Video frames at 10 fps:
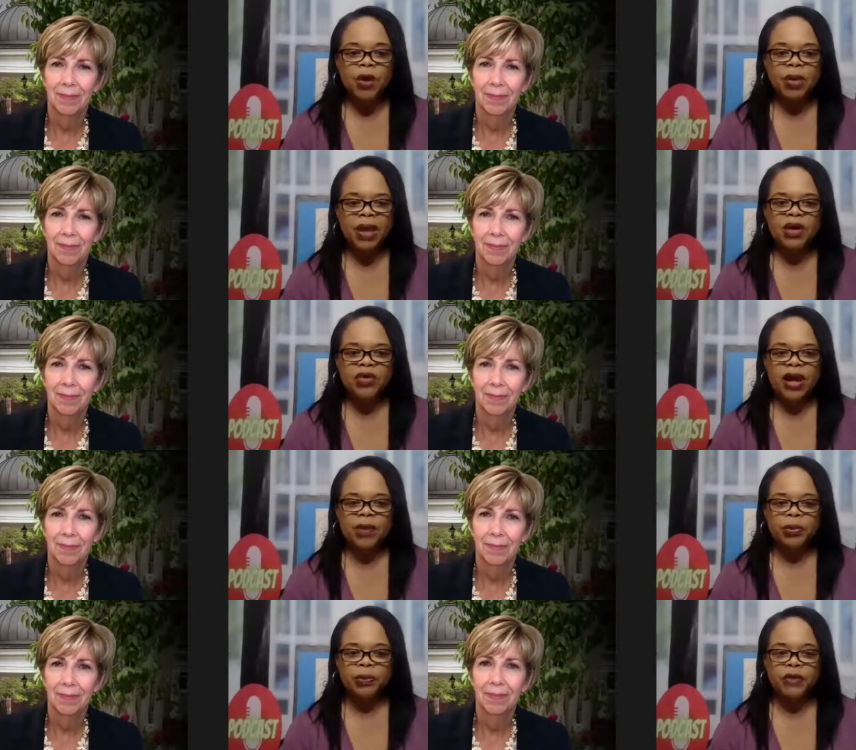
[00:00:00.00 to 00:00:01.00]
Speaker 1: or maybe
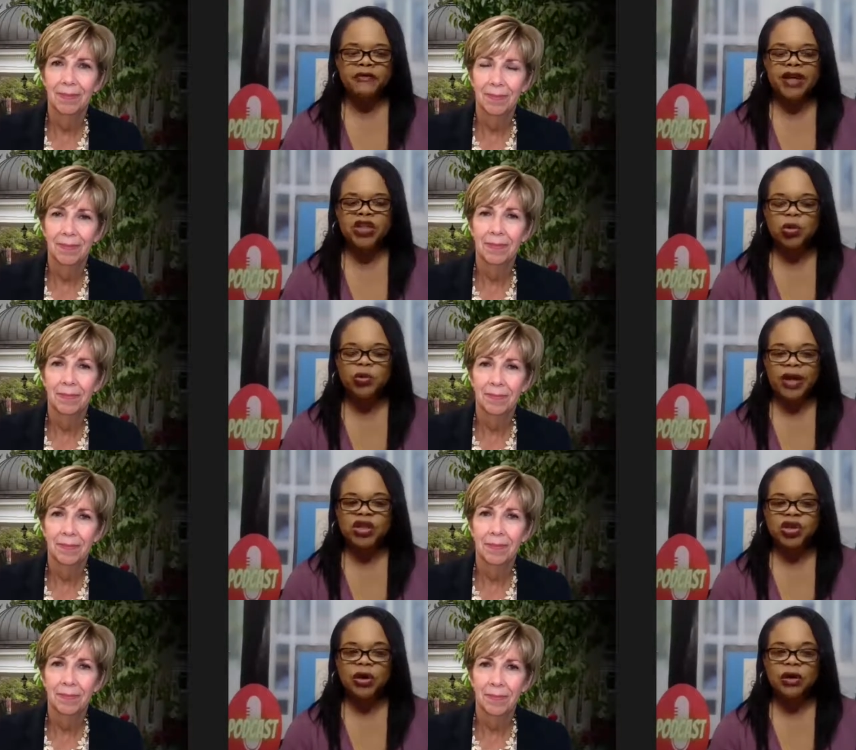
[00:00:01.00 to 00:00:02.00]
greater pro- professional
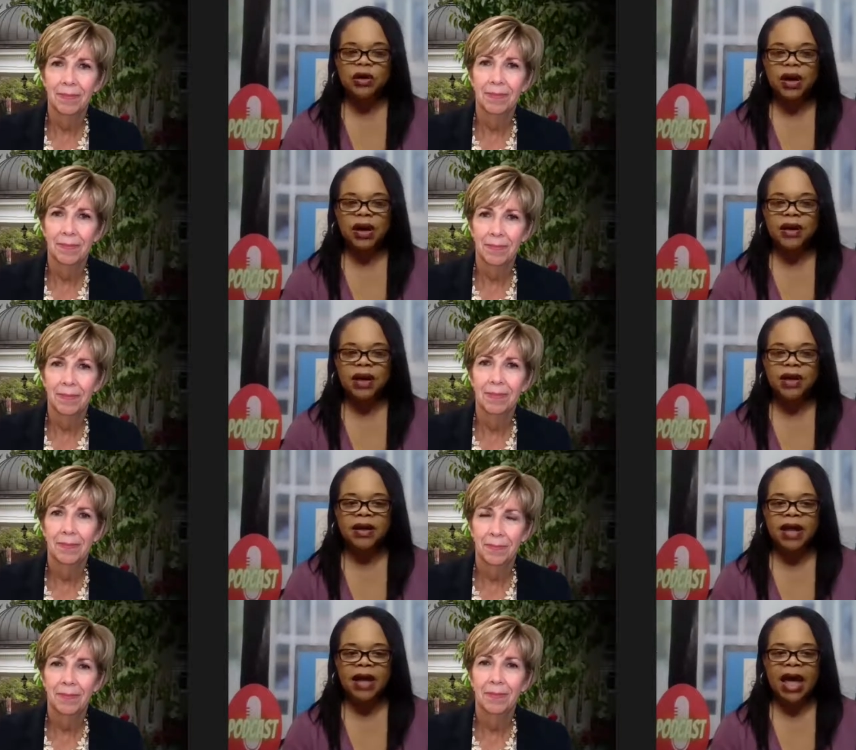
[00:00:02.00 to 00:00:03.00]
pressure and,
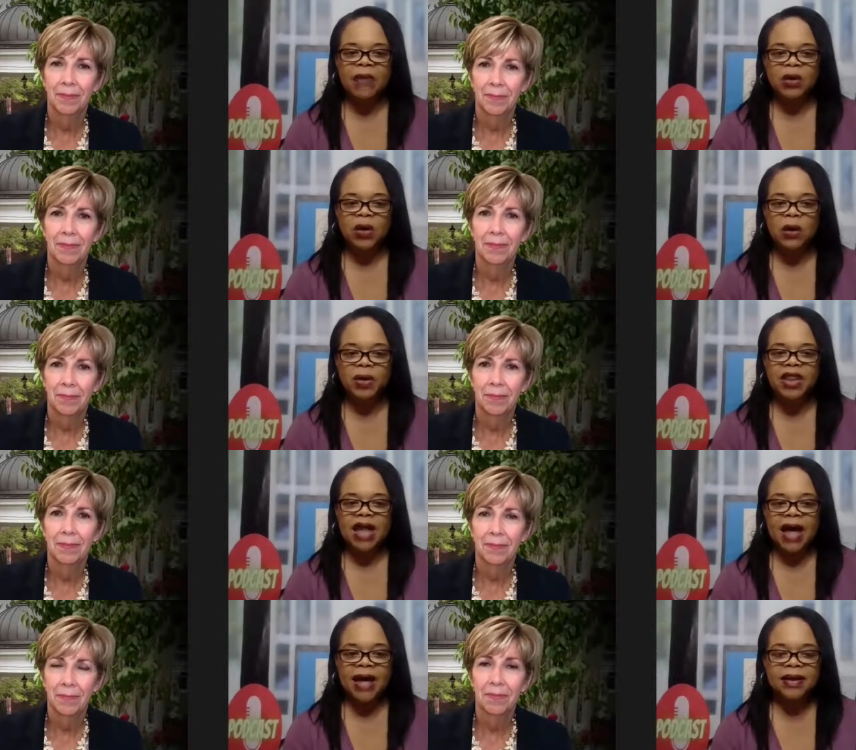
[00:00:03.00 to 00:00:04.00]
and that came along
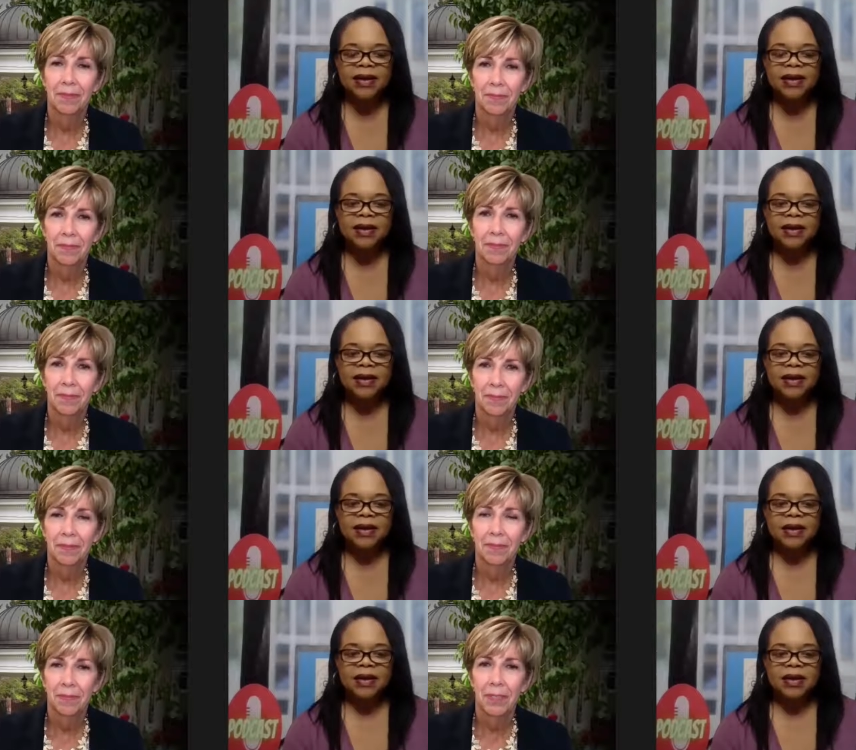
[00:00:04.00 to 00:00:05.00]
with that?
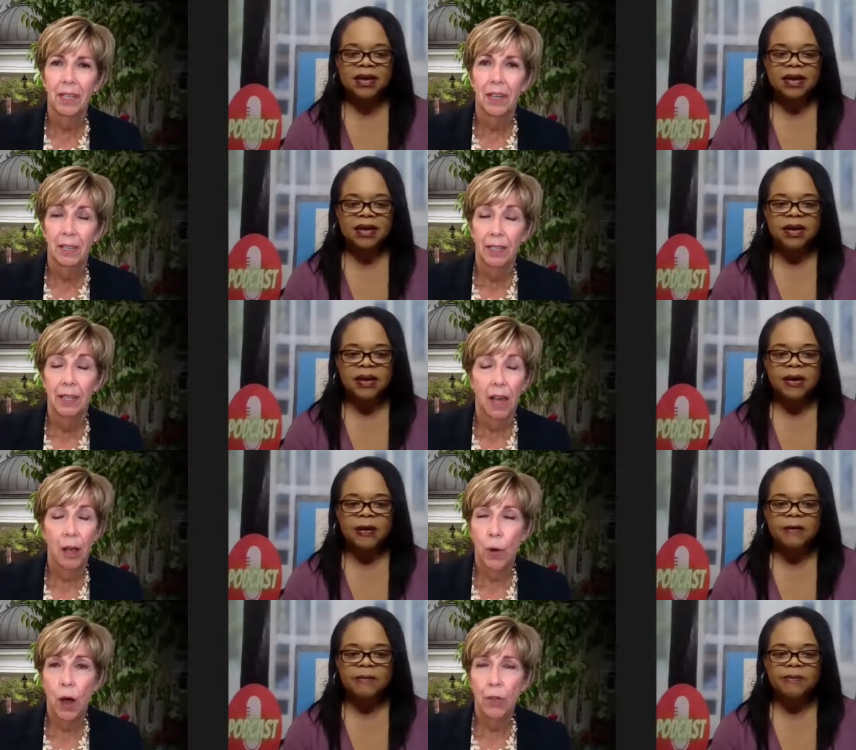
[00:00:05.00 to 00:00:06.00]

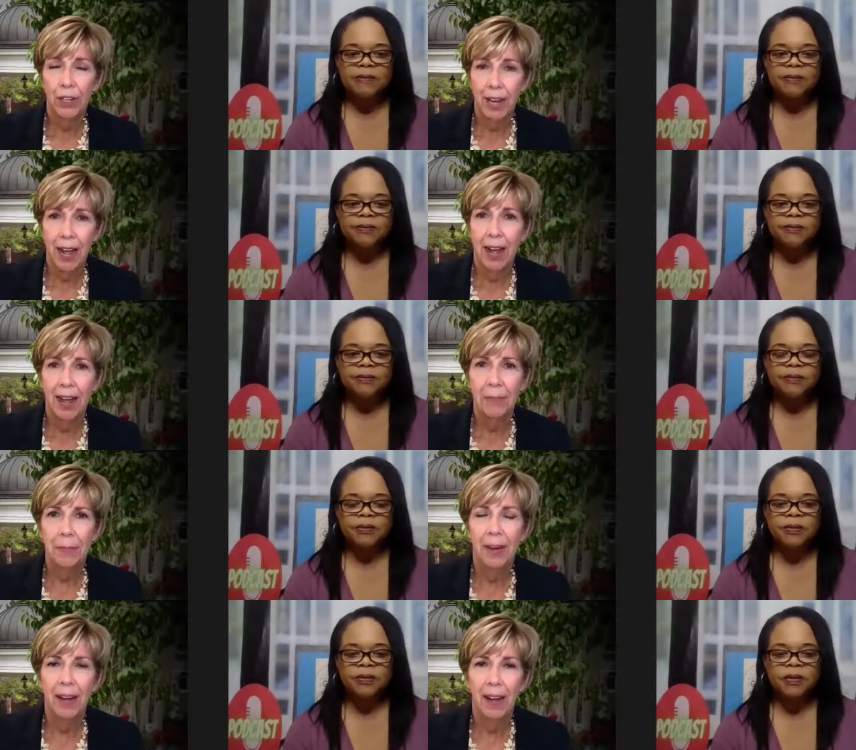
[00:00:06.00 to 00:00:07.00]
Speaker 2: Oh, all the time.
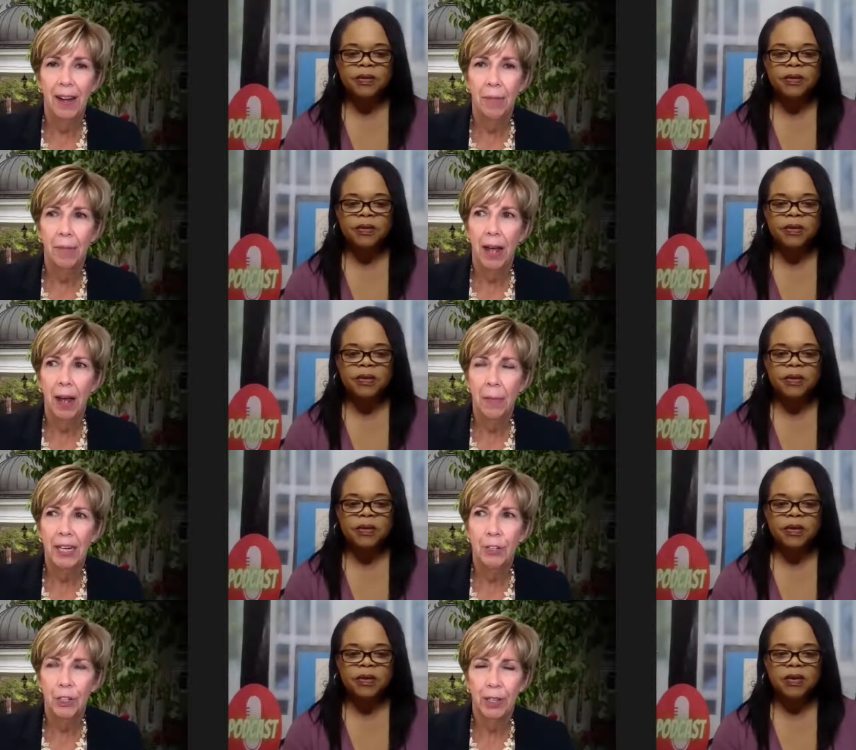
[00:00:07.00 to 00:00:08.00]
Um, I mean,
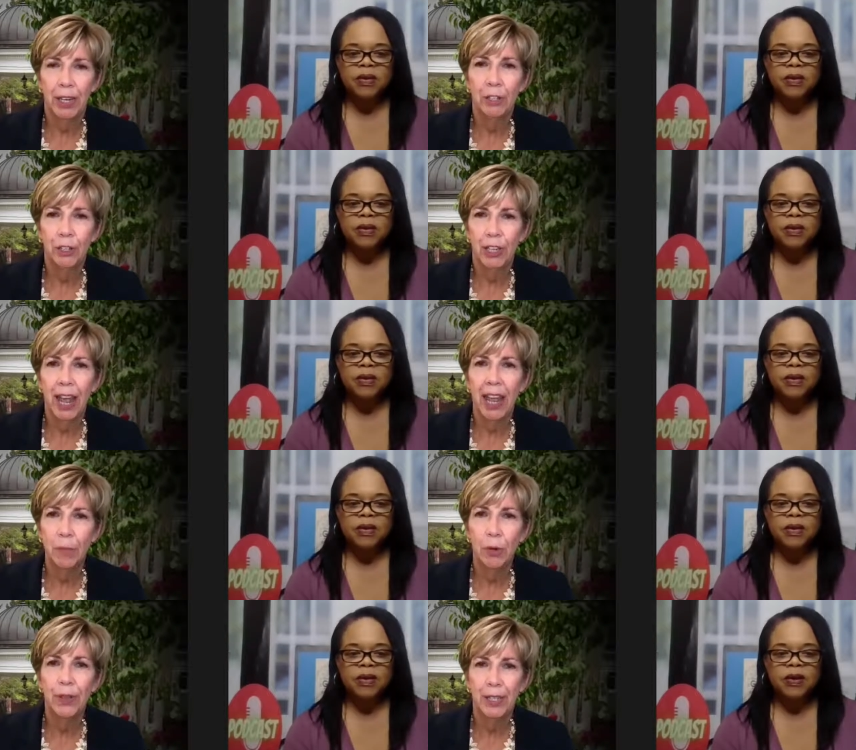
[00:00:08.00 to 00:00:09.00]
it just it just came
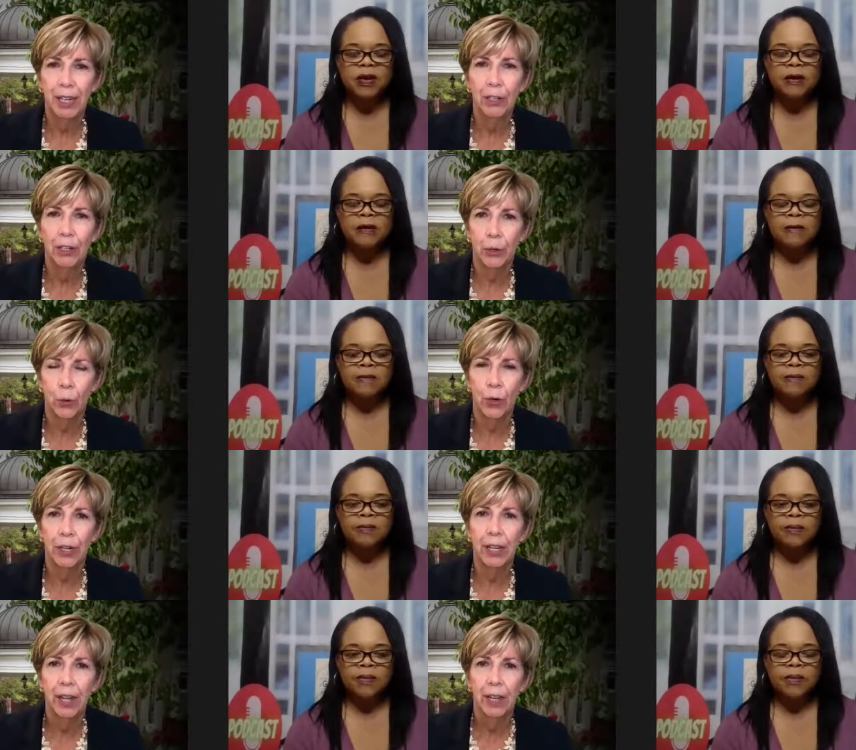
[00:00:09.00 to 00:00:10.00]
with the
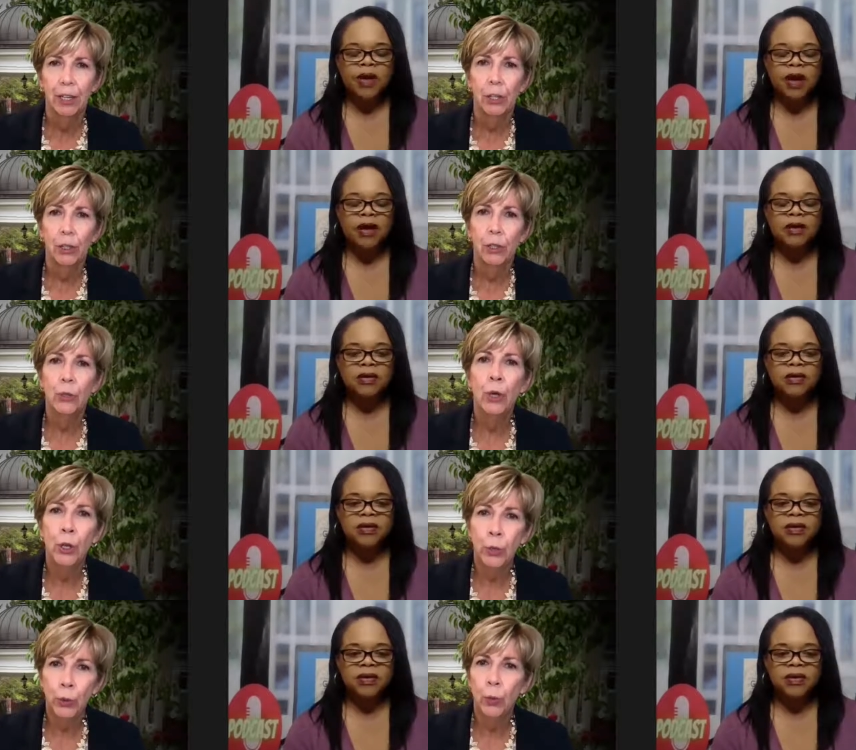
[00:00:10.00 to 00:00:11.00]
territory. Yeah. You, you
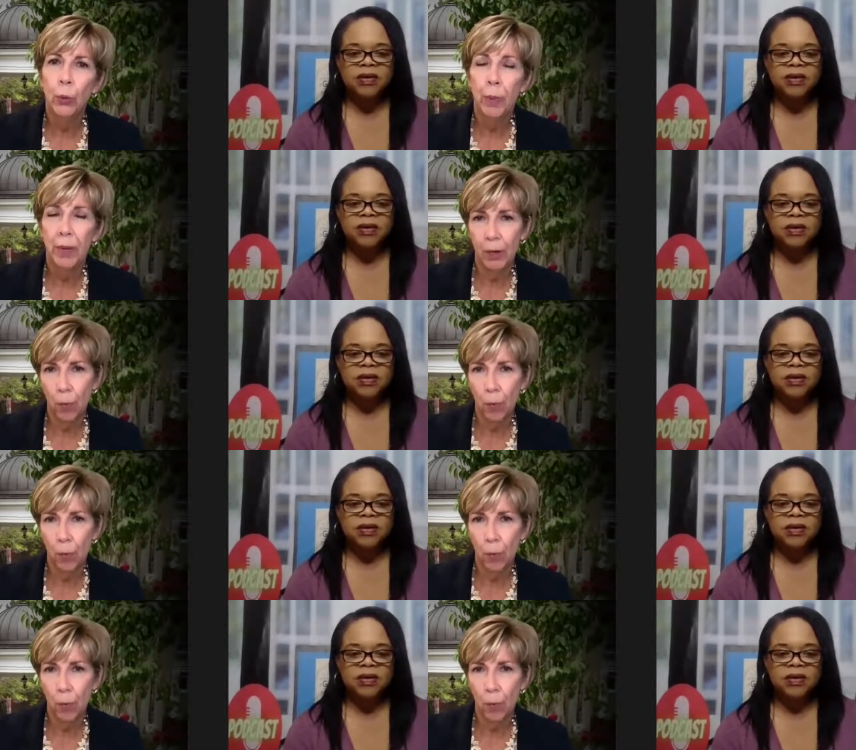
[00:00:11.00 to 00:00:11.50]
knew you were being